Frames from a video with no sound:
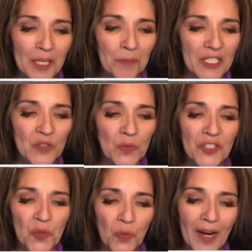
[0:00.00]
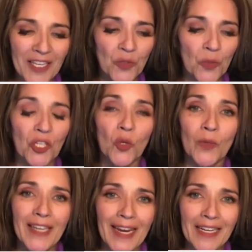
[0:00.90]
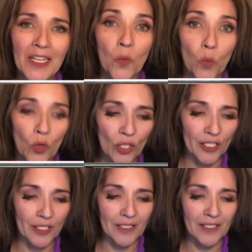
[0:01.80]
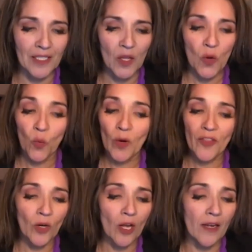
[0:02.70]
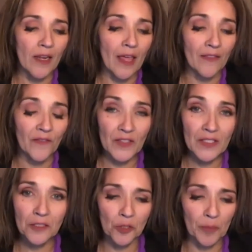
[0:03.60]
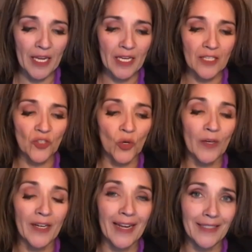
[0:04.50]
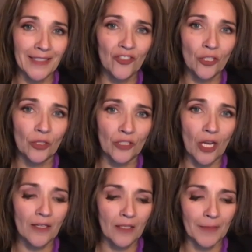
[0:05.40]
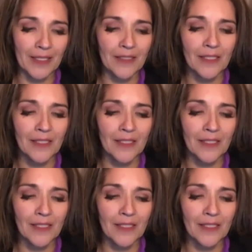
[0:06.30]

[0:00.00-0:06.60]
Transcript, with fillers: Because when you write, you are creating words, whether on the physical page or in a digital document.